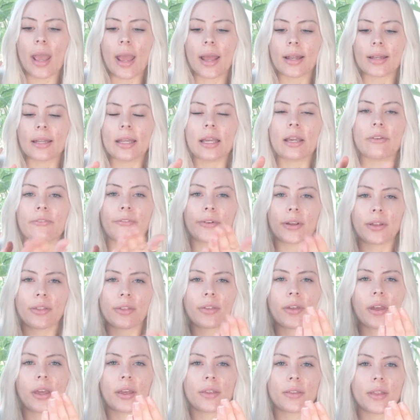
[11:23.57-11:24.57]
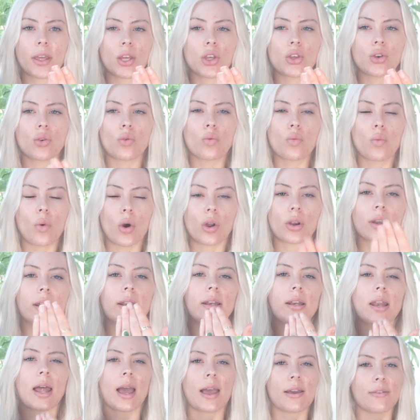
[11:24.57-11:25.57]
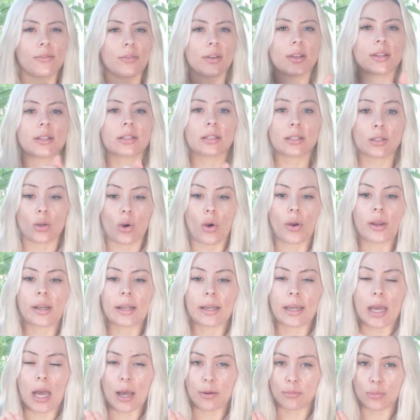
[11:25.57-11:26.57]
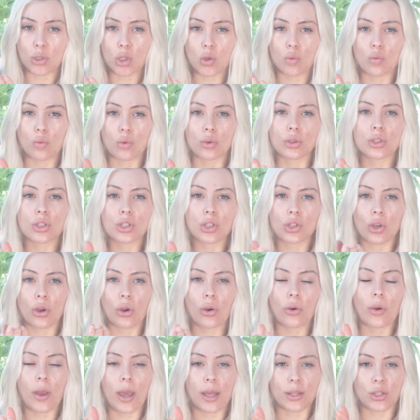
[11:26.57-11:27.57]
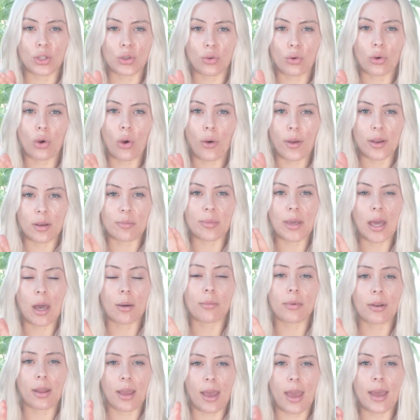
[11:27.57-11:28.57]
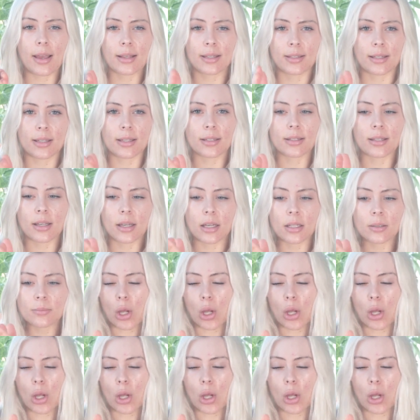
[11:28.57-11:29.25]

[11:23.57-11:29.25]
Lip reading: and everything that you want in life is going to come towards you, and you're going to be able to access it.